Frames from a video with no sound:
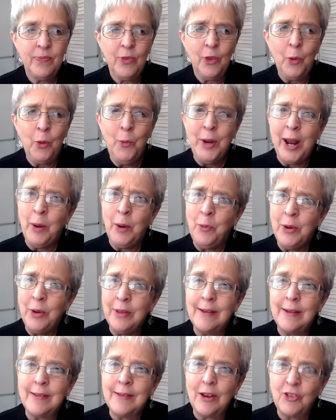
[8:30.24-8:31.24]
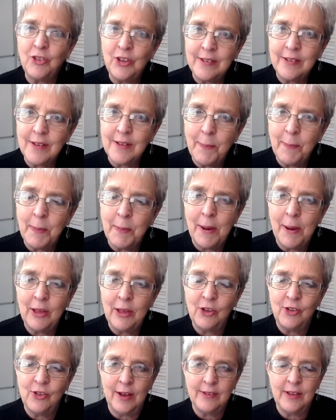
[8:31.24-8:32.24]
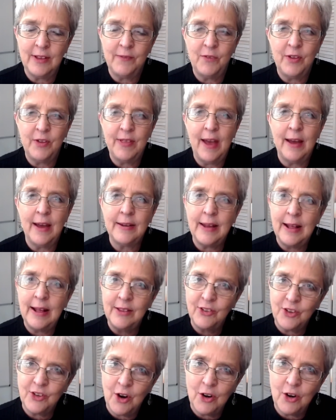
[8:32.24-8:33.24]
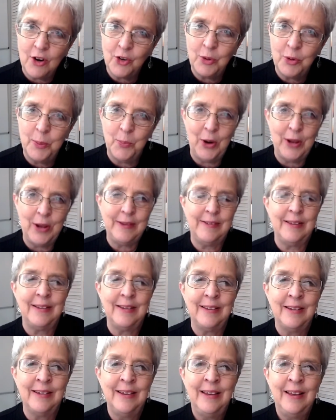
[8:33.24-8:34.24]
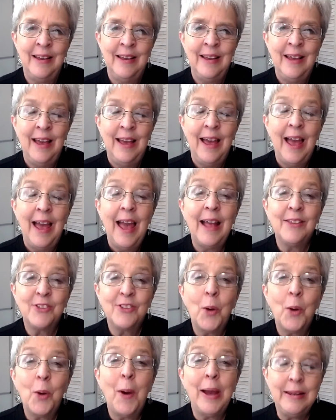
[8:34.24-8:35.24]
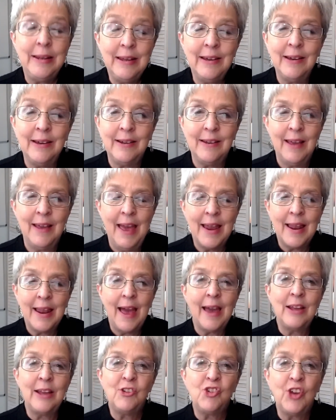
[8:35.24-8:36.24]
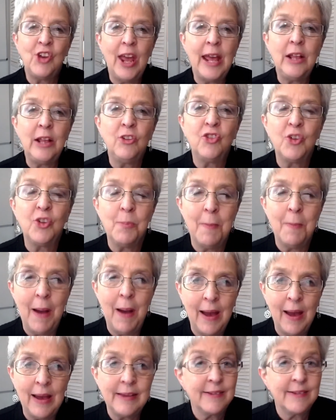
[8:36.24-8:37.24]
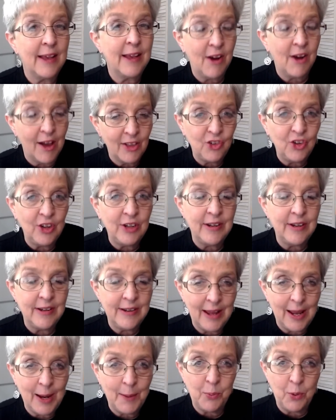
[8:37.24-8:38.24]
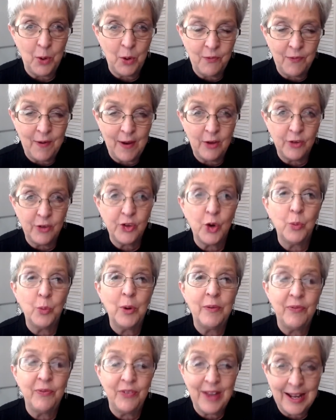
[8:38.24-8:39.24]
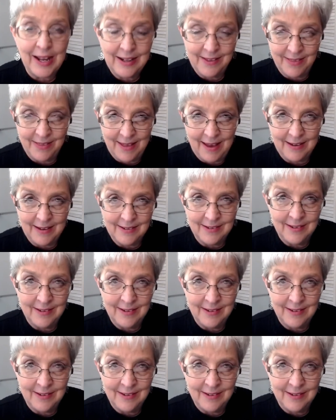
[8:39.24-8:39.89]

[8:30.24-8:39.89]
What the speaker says: when I realized I should stop apologizing for that and start to embrace it. And so I did. And I changed my Psychology Today profile to reflect that.